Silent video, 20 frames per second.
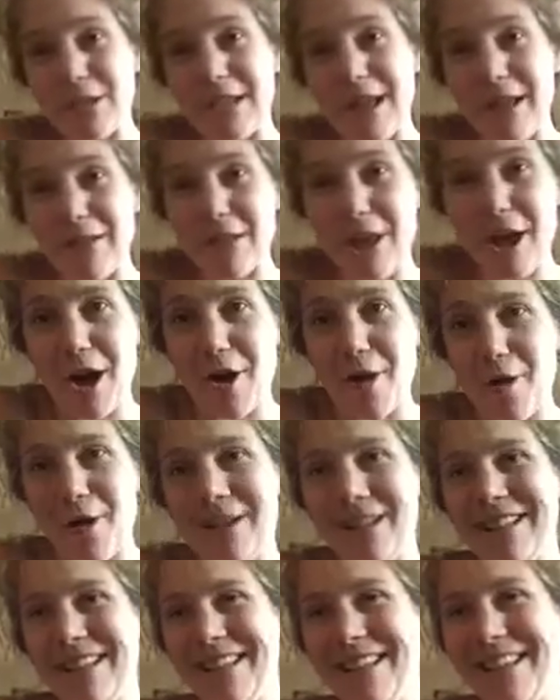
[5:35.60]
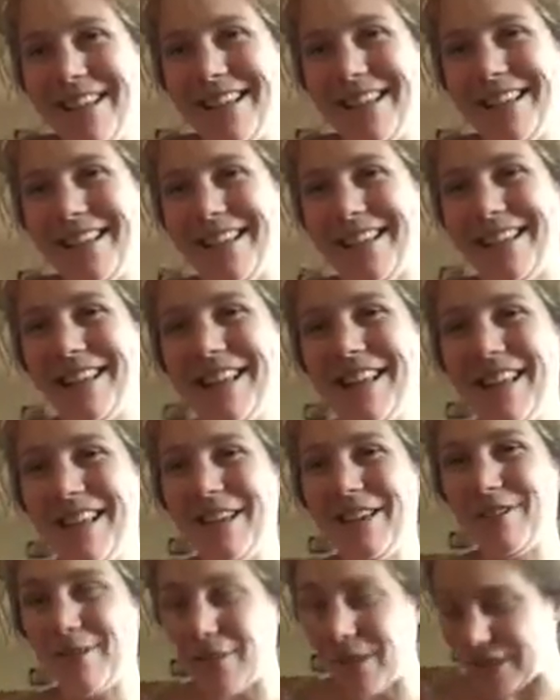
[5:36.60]
is down low.
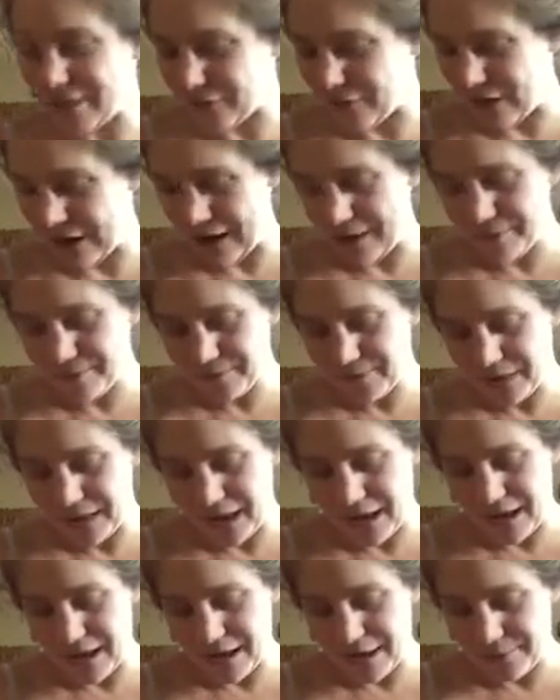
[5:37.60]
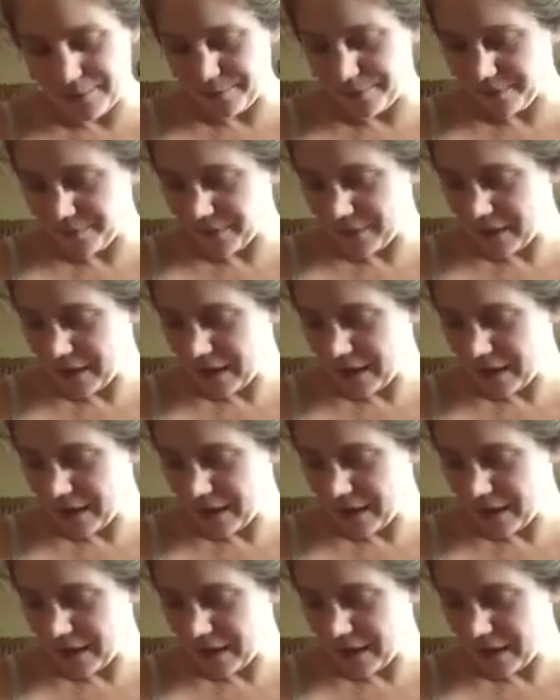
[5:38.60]
So that's funny. And